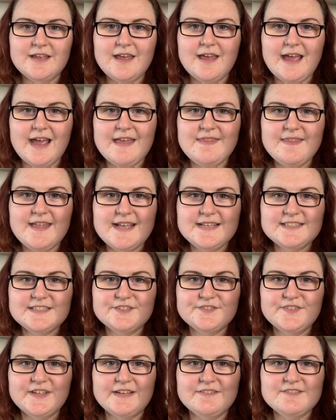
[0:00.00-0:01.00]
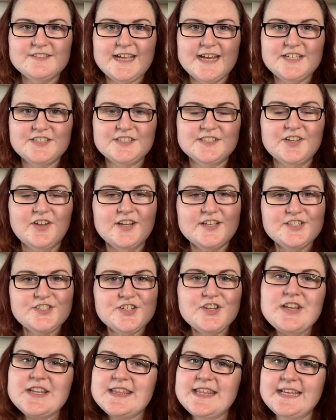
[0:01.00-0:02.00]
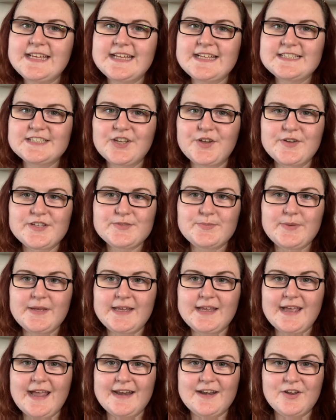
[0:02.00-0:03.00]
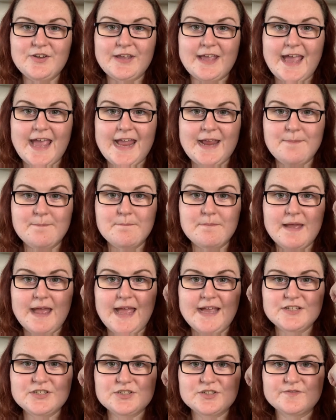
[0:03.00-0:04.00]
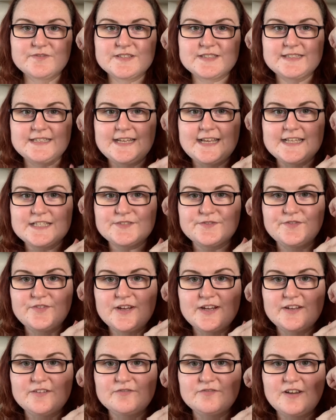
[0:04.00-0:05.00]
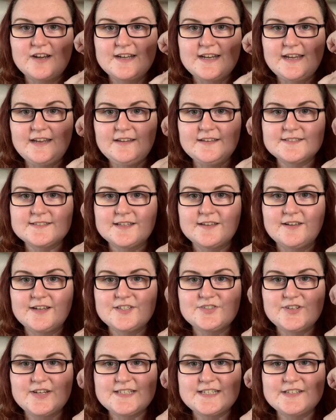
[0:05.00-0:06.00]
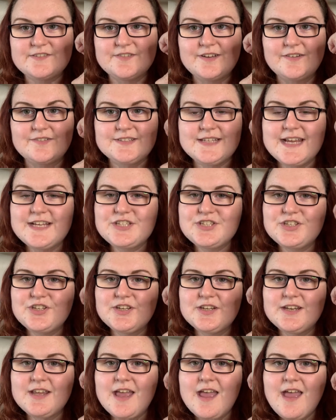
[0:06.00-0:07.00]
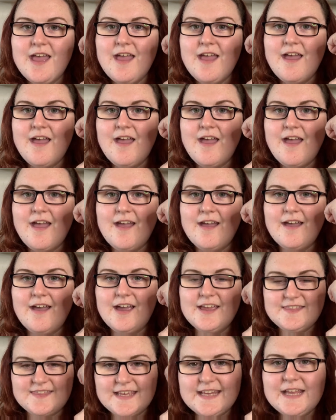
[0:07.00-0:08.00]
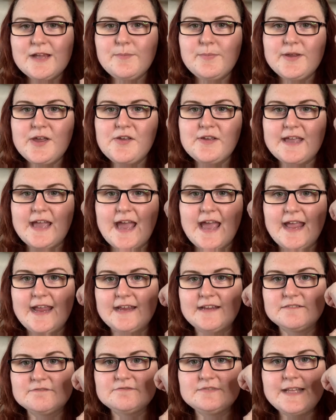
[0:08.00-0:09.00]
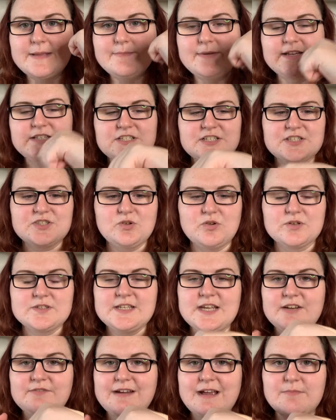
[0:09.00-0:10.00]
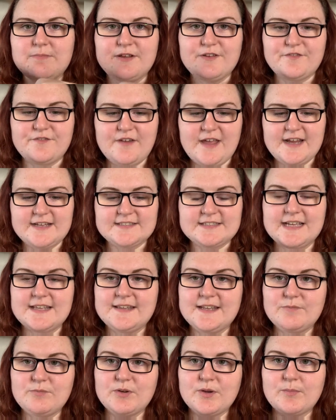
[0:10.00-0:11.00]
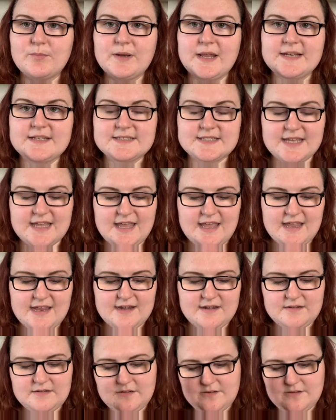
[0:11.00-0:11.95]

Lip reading: And there's the foundation. I do think it's going to be an okay match. Obviously, it's very runny. It's a hydrating foundation. I think it'll be okay. Let me just dot it around my face and then we'll blend it in.